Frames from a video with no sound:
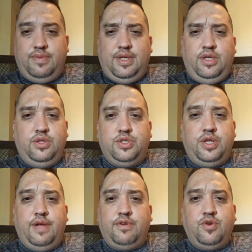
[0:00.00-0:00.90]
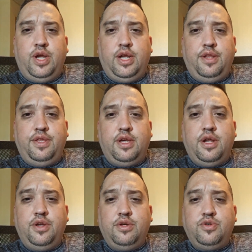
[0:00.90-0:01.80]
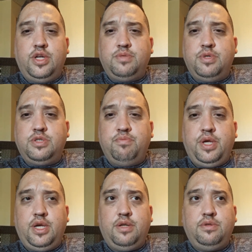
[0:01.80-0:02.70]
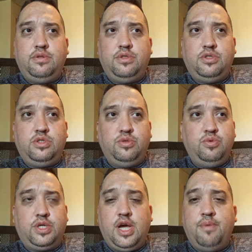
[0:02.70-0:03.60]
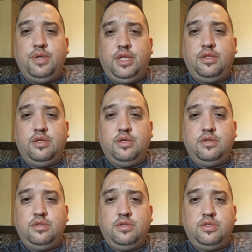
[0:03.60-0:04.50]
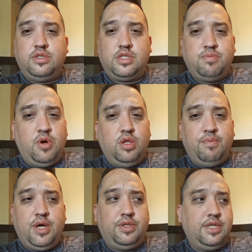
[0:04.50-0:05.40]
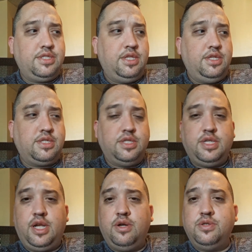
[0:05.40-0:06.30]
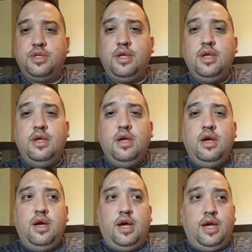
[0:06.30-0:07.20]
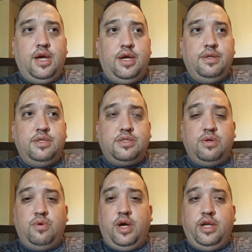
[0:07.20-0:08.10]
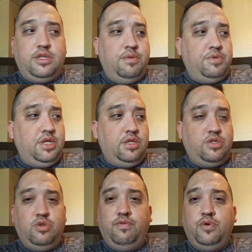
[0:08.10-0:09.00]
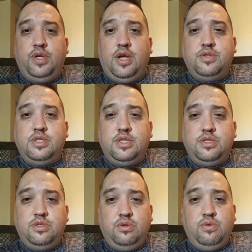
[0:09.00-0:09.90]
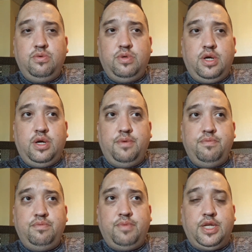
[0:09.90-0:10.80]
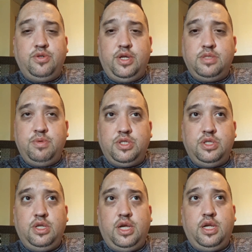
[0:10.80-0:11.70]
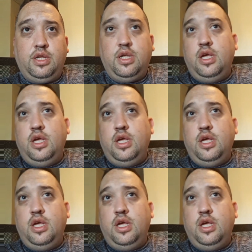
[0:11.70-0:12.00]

You shouldn't have to drain anything out of your transmission pan to accommodate the small amount that's in these containers. So I dumped in 2 fluid ounces into my transmission, and